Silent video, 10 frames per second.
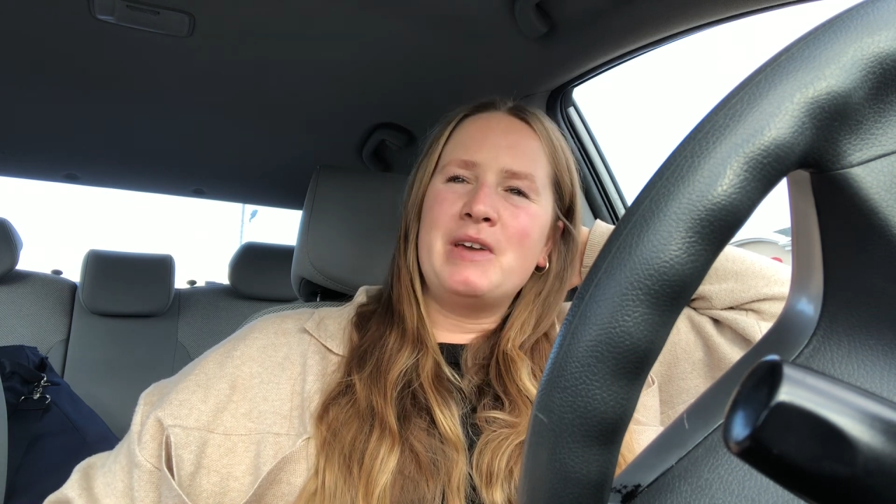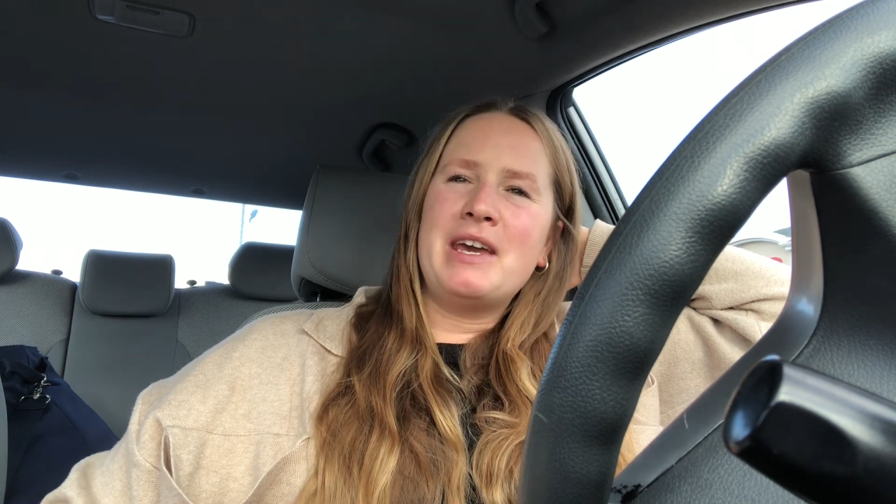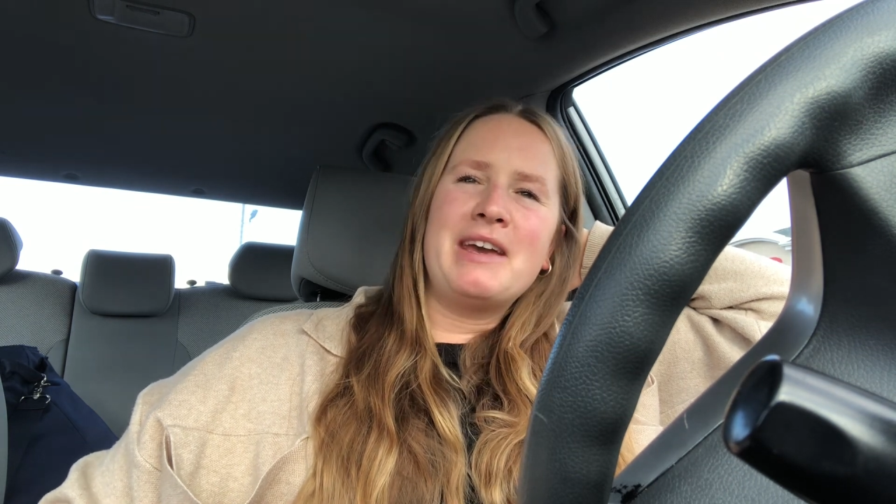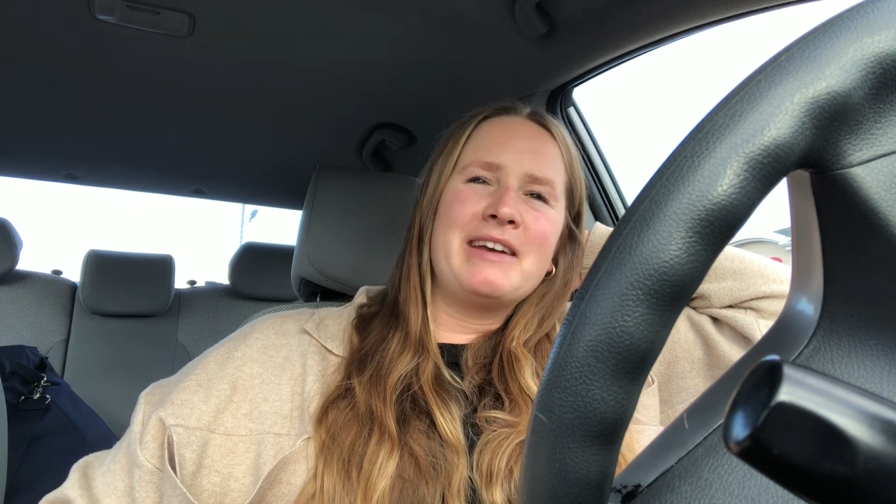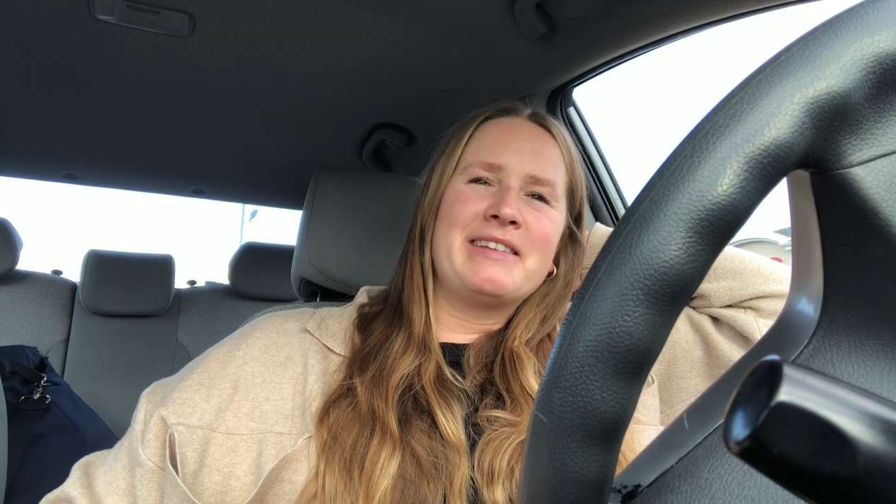
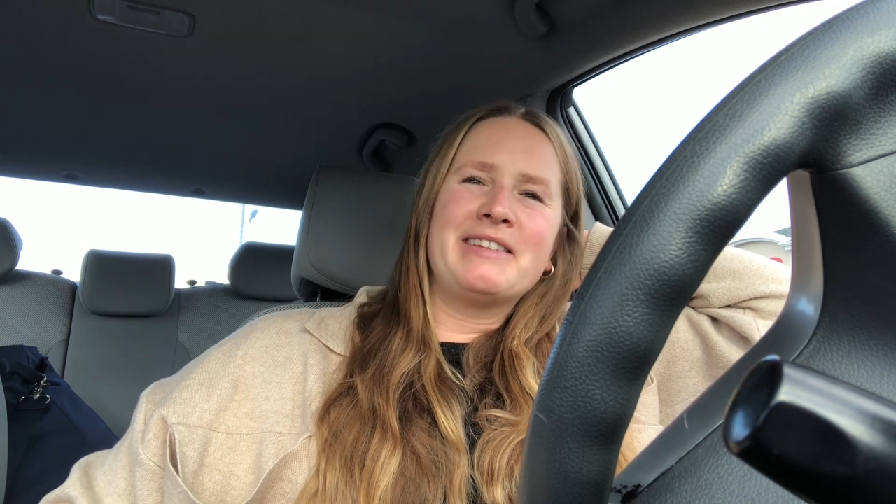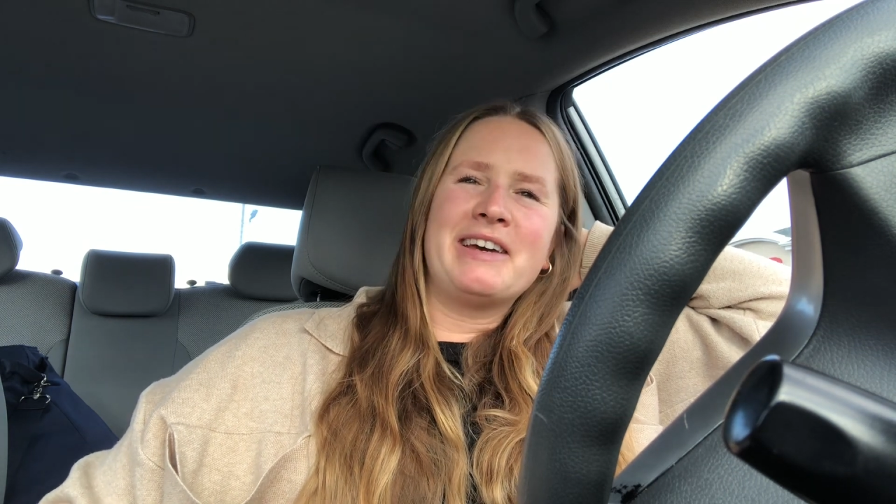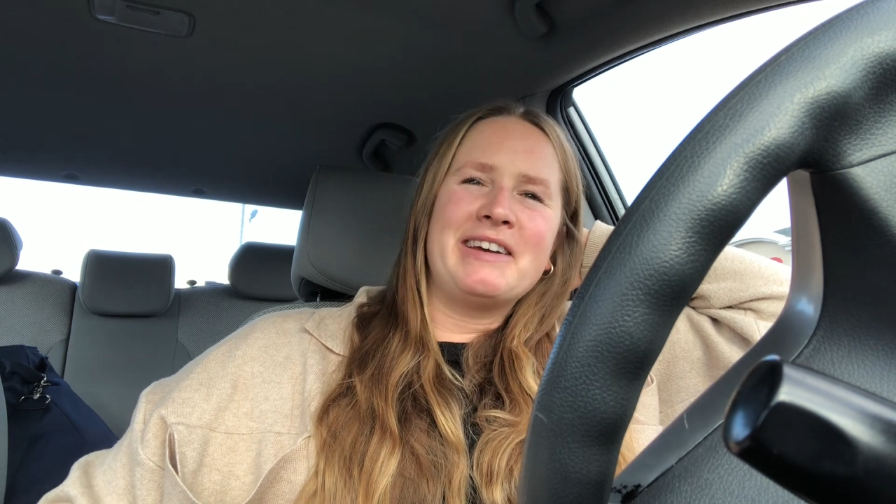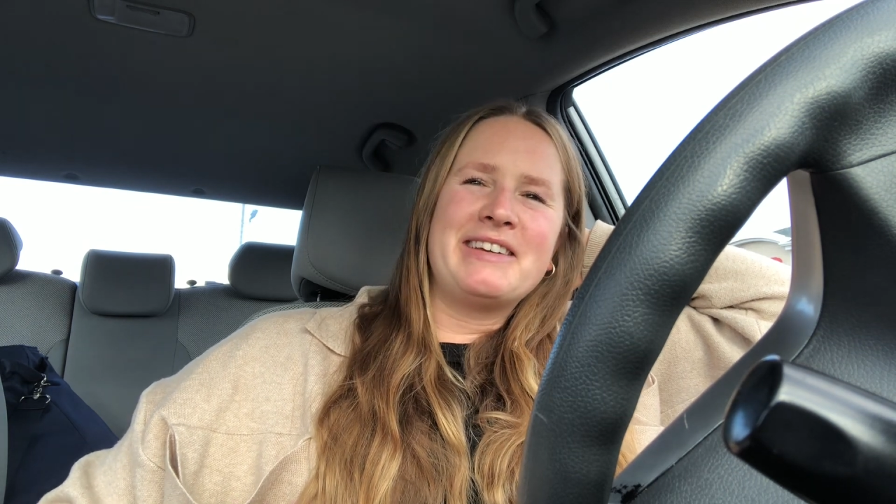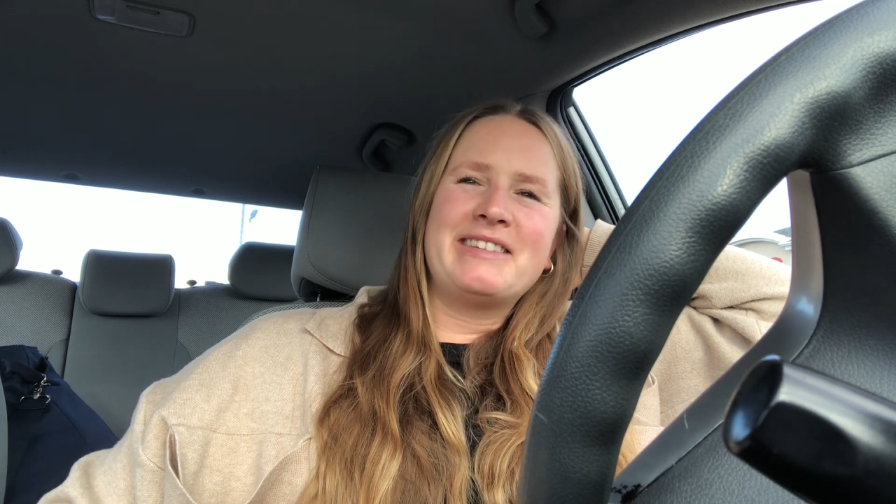big,
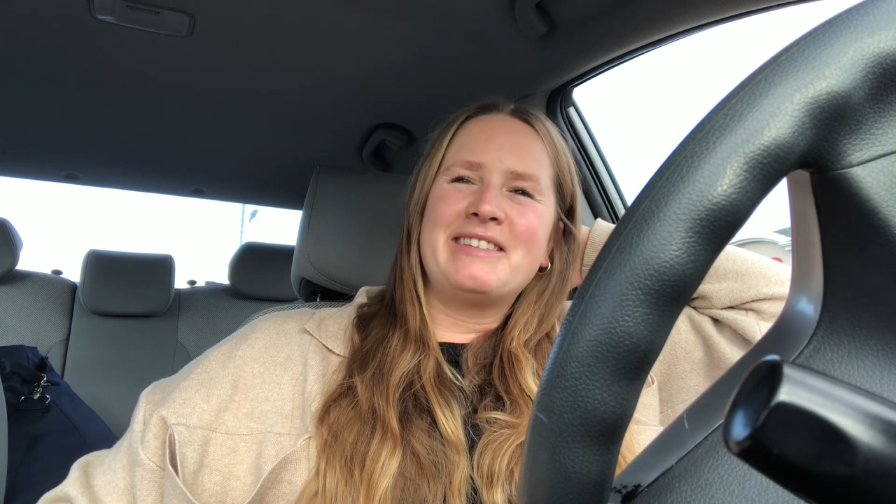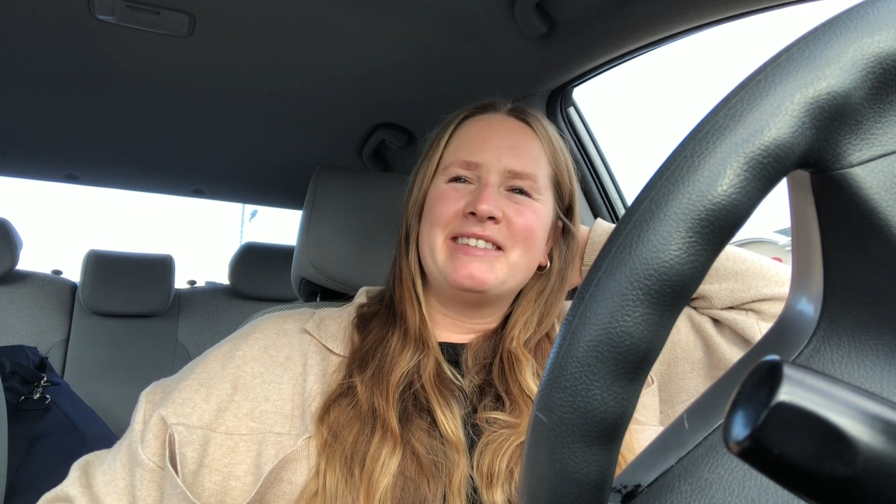like,